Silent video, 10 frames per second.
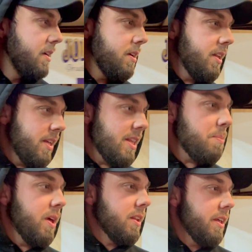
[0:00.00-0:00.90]
Gotta get that
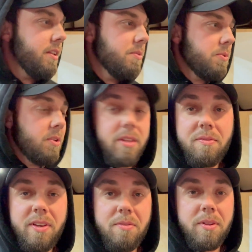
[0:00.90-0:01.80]
pedal in, then we'll look at the
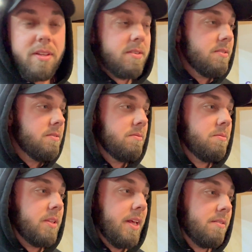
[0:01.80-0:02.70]
fan relays.
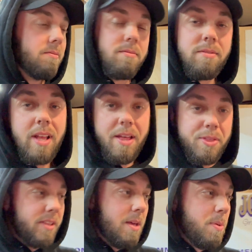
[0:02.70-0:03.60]
But that, I
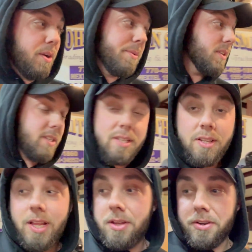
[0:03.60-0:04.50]
thought that pedal was gonna take a
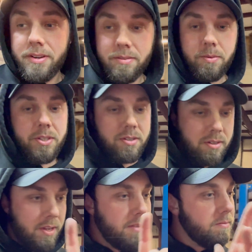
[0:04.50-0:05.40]
lot longer, which
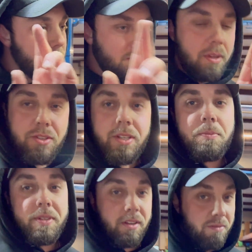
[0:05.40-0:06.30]
I jinxed
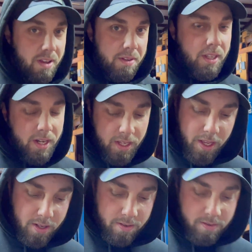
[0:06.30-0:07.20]
myself. I haven't done it yet.